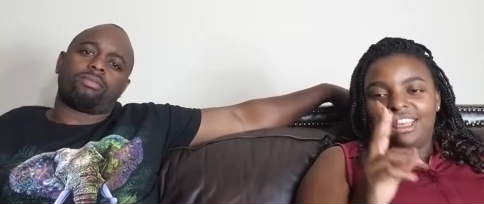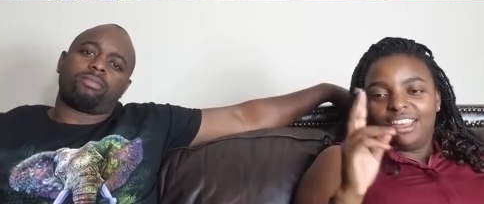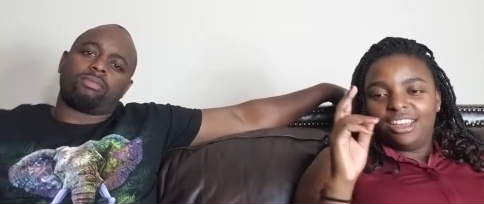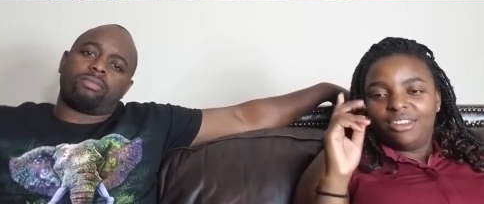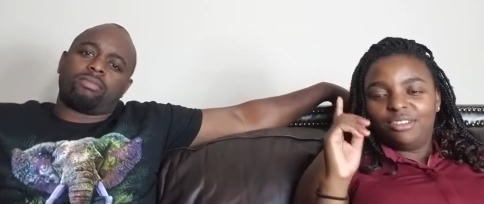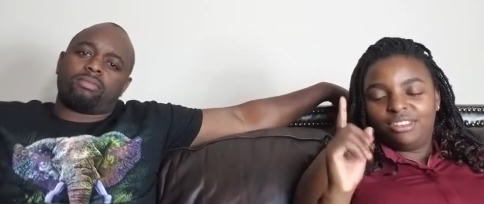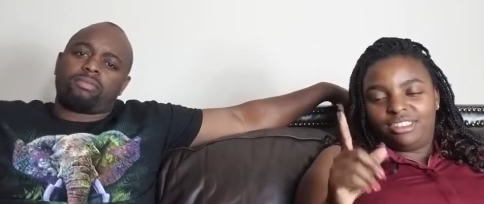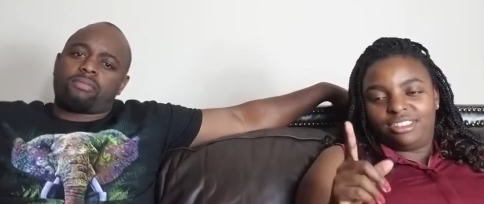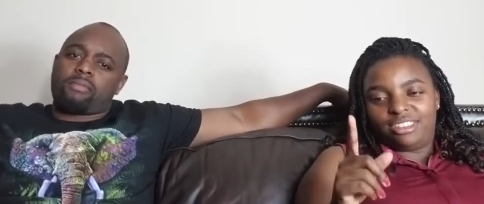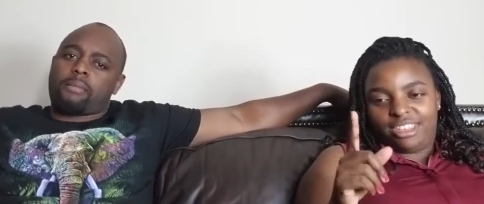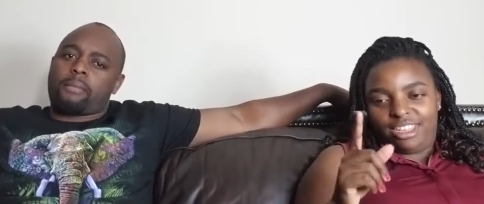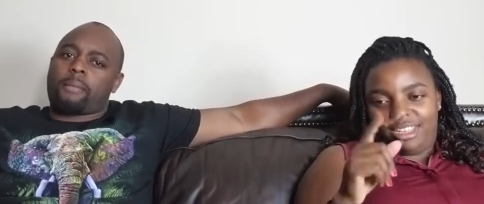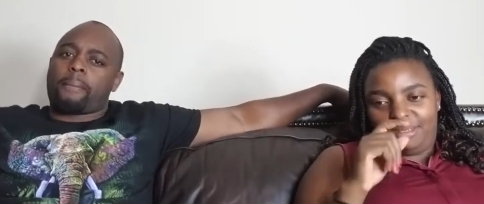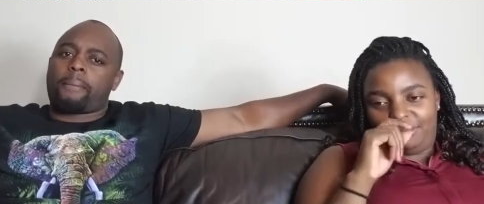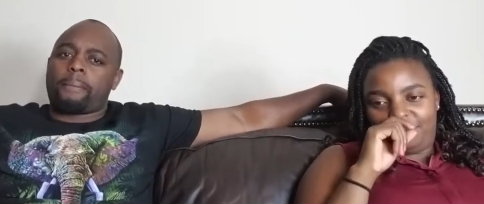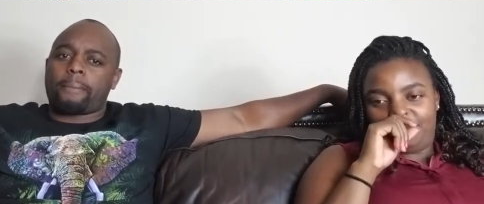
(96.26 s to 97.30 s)
Speaker 1: What's his
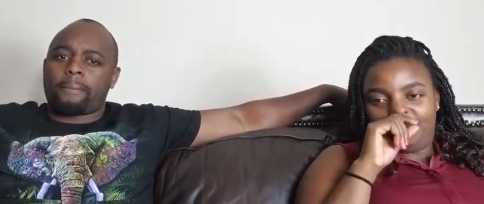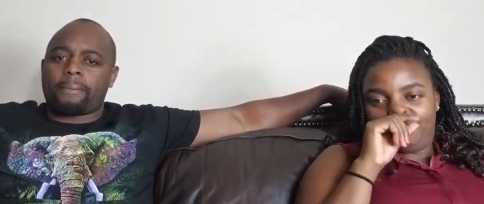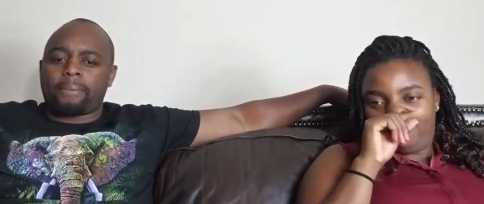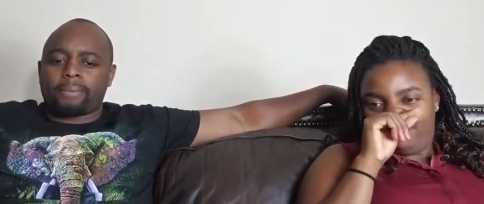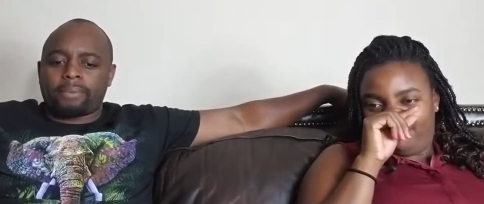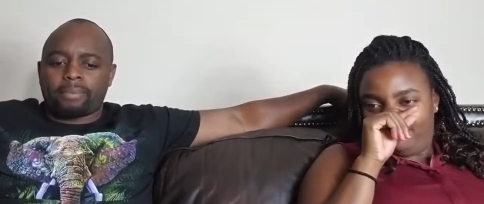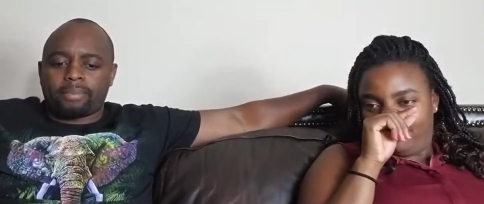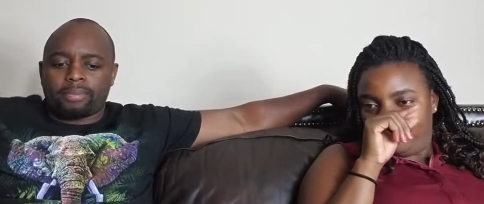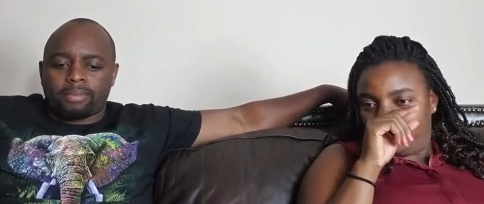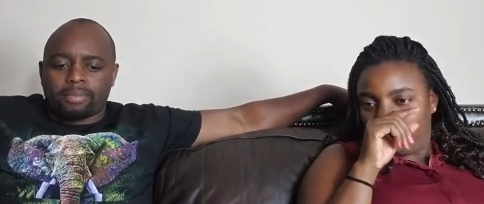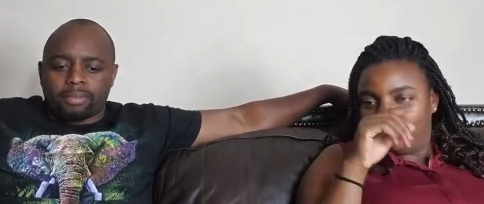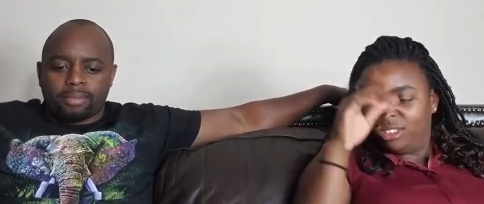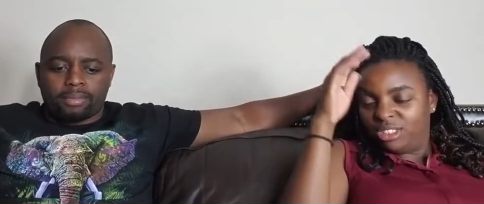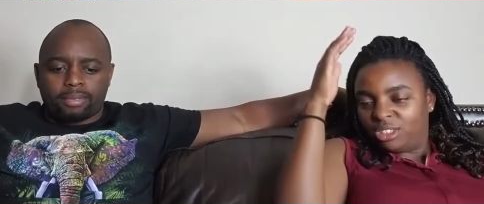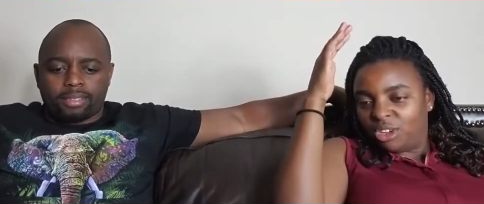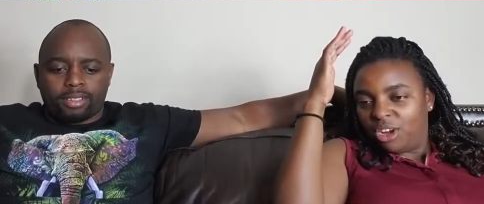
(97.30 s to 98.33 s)
name?
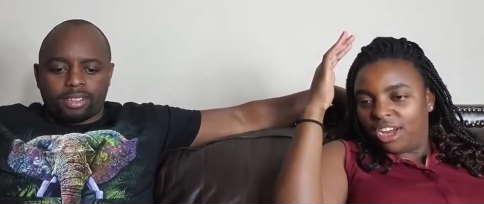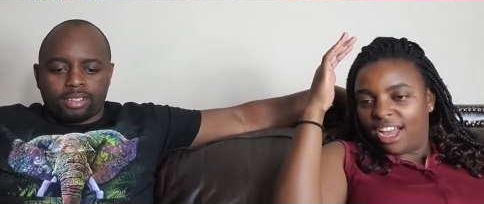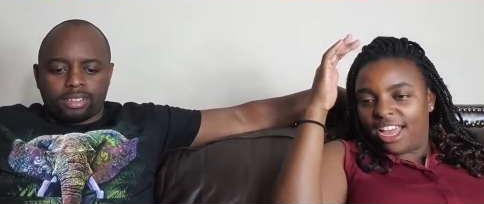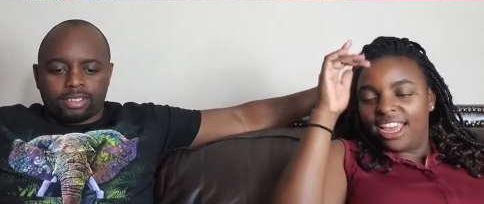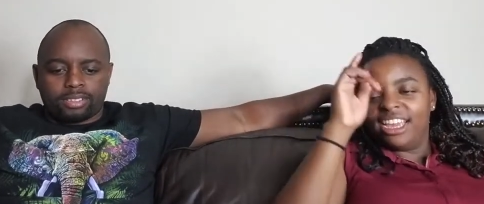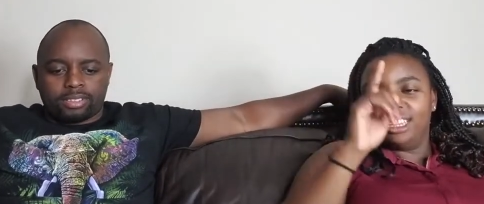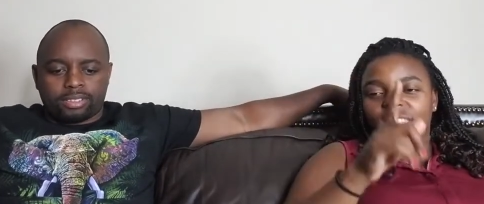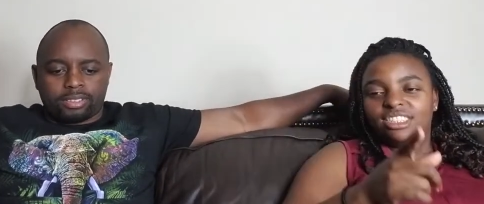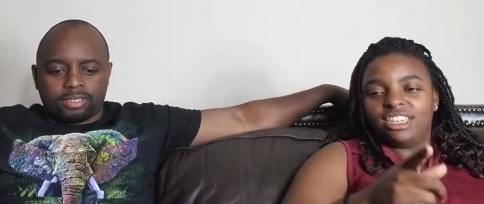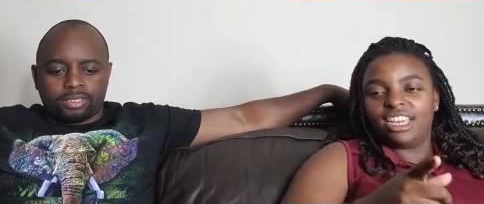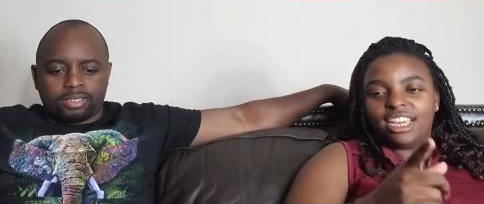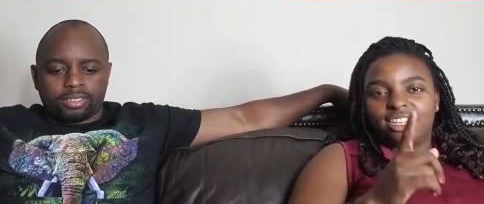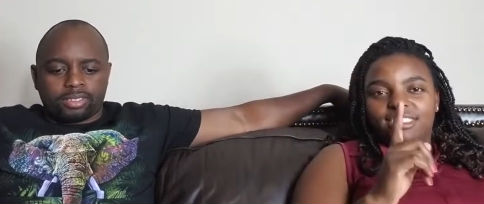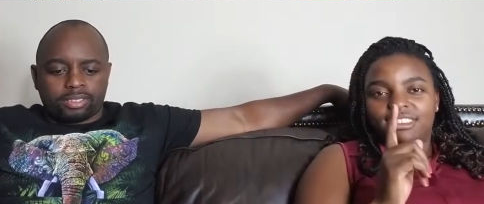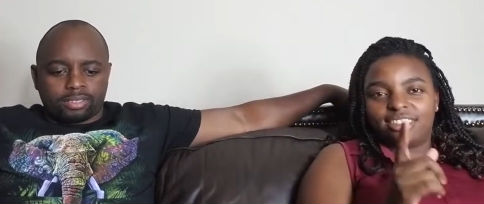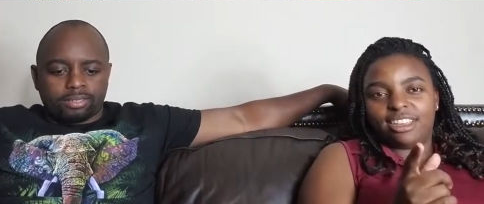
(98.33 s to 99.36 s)
What's the tall guy? AJ
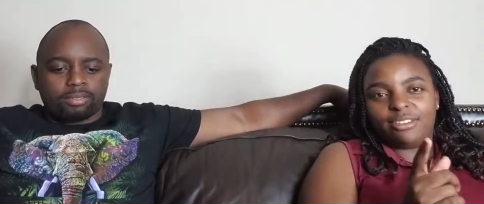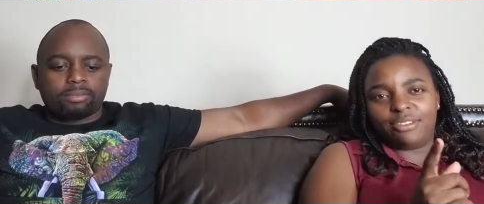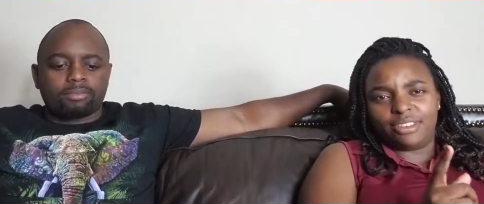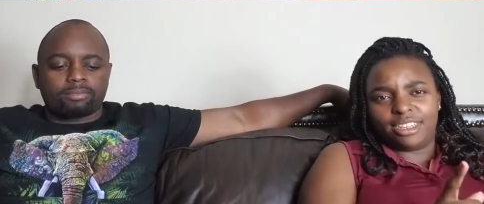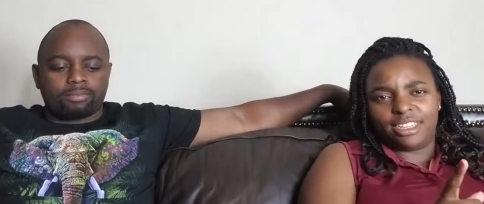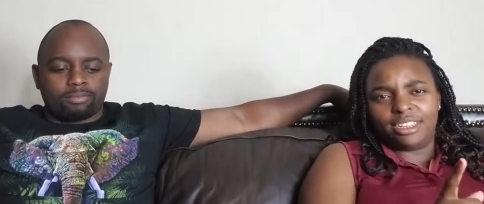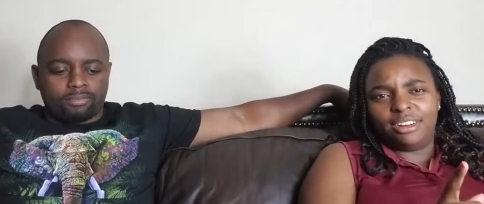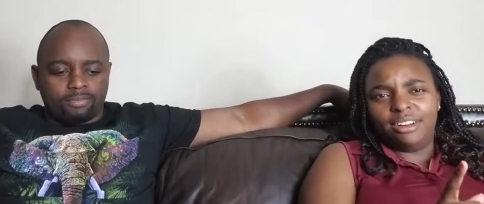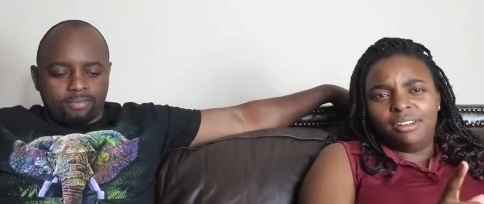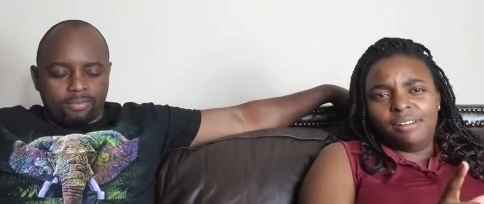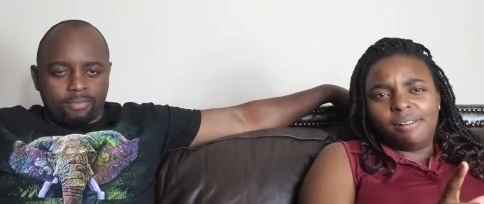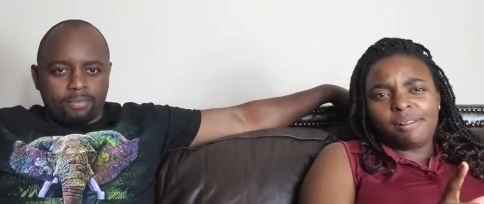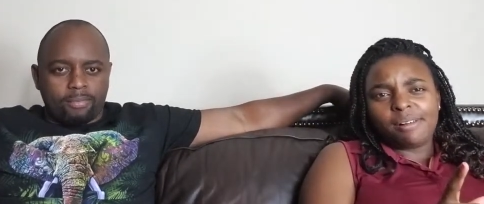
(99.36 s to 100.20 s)
and Stephanie. Mm-hmm.